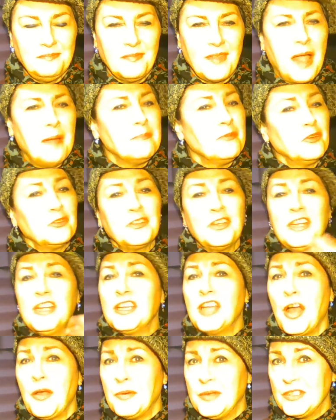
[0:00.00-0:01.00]
I'm not going to
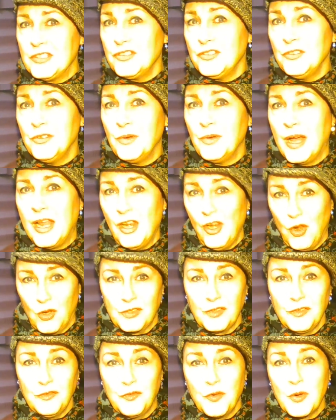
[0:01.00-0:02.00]
go into a
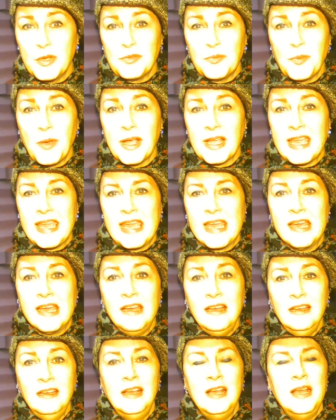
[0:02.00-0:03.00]
lot of voice work here
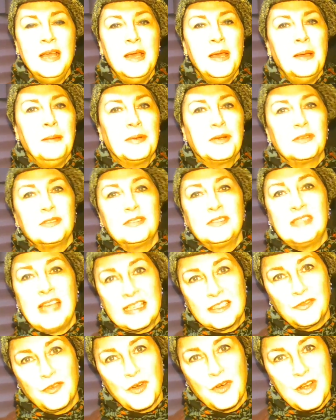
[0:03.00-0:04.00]
because
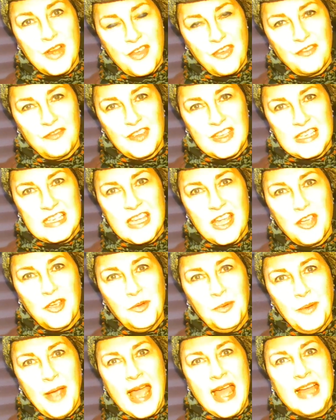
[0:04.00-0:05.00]
that's for another
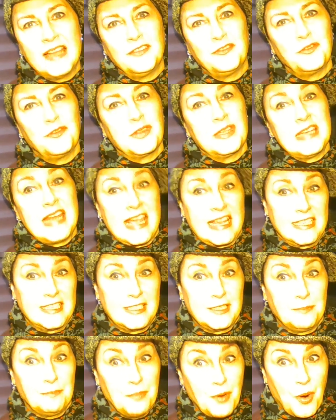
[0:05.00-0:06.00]
video and for the
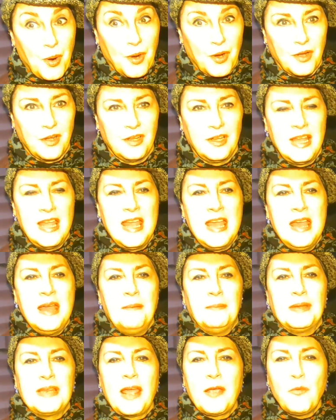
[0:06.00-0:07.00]
next book.
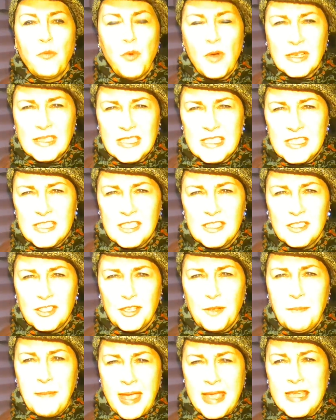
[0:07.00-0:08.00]
But I wanted
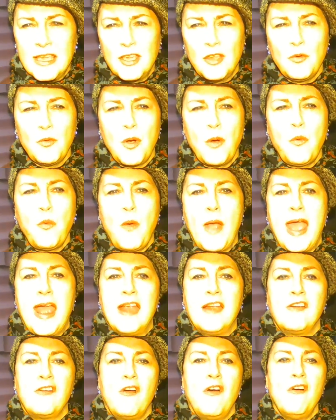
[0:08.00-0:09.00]
to make you
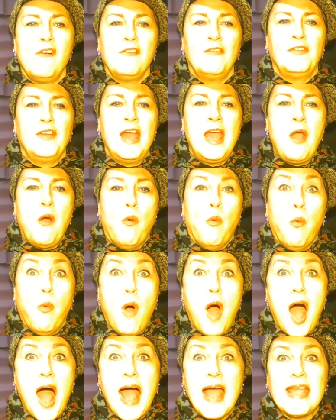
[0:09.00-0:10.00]
aware of
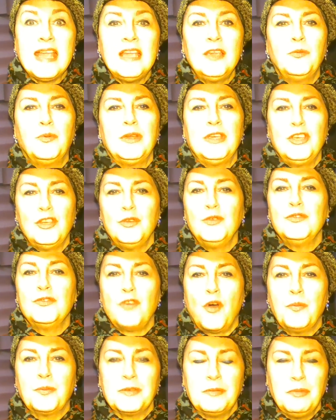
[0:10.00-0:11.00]
why we use
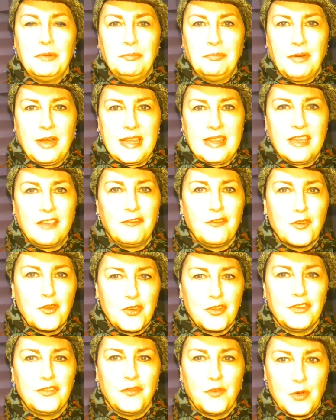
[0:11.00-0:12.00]
optimal breathing for
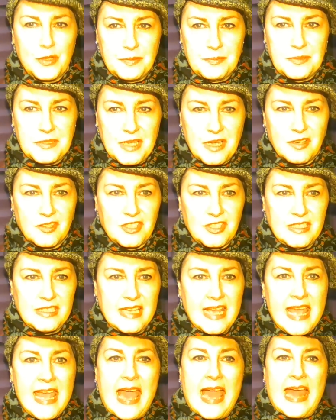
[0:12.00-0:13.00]
good voice production
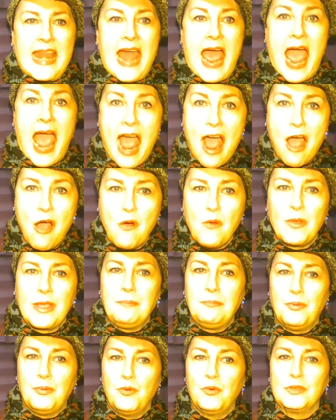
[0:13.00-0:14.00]
and how
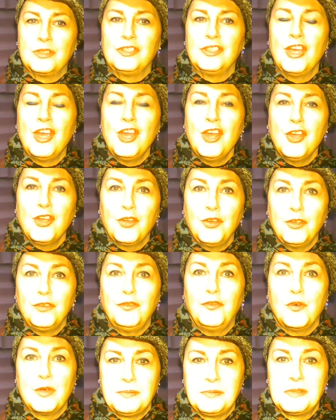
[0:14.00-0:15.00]
important good
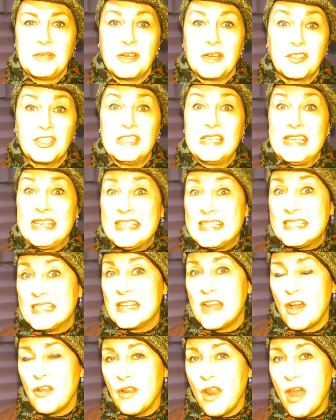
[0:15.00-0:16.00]
voice production is in
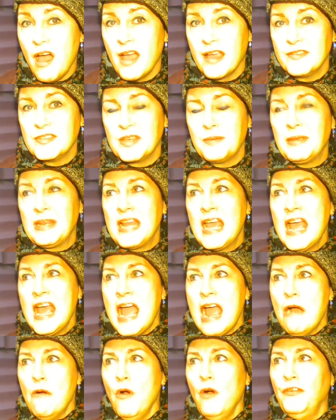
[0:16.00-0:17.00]
our lives. I mean,
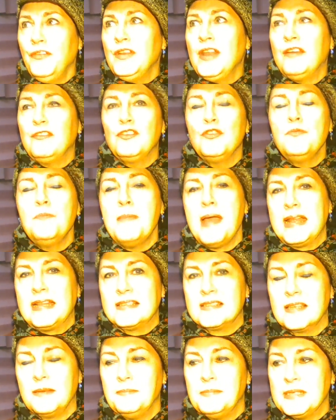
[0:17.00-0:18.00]
how often have you met
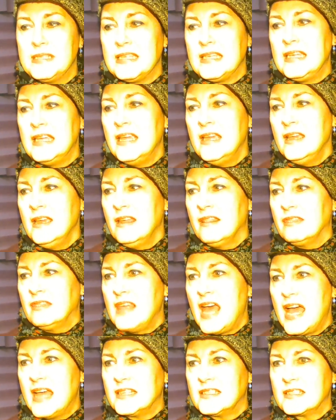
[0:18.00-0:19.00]
somebody
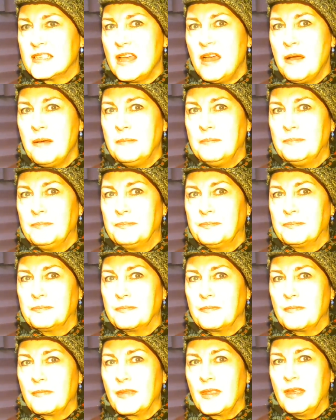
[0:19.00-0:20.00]
that
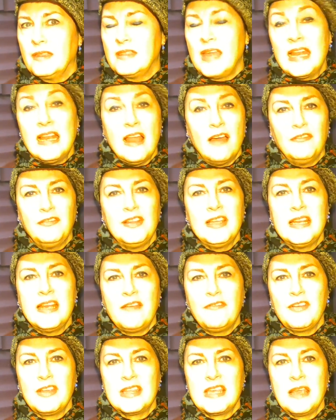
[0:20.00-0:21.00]
they're lovely and
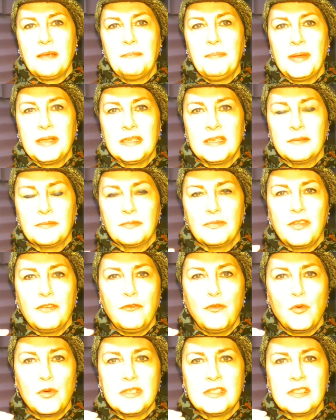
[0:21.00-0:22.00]
everything, but the
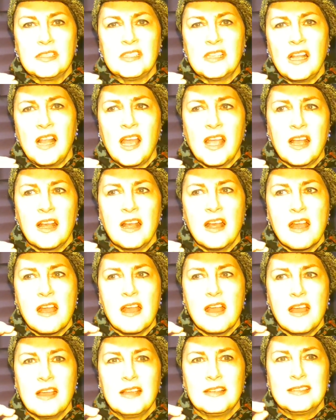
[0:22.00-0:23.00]
voice
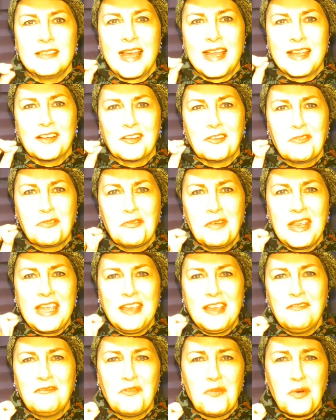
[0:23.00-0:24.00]
is like a
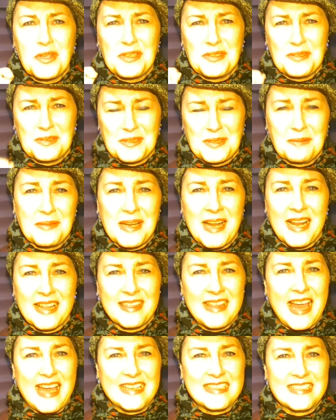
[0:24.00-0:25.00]
creaky voice or something like
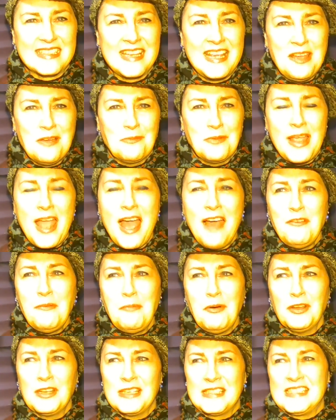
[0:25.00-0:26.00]
that? We have a
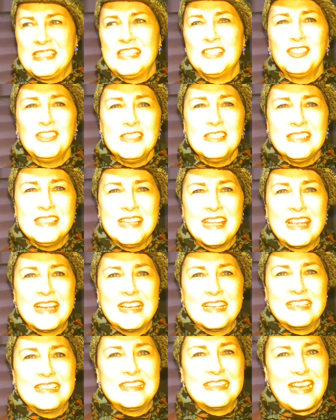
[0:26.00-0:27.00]
politician in
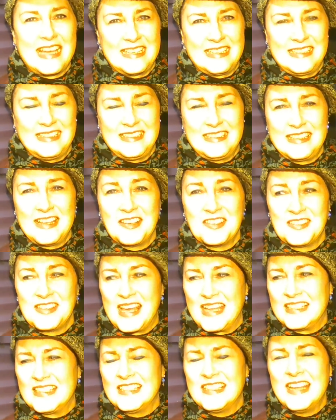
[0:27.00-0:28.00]
England that does
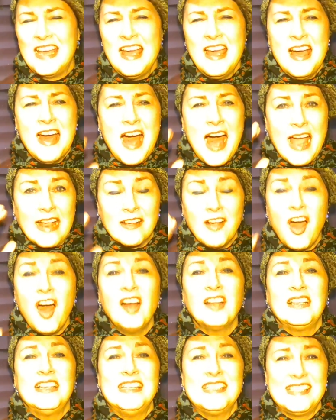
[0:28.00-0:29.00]
that, and I
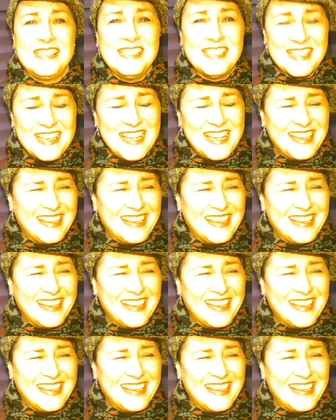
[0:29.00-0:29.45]
can't listen.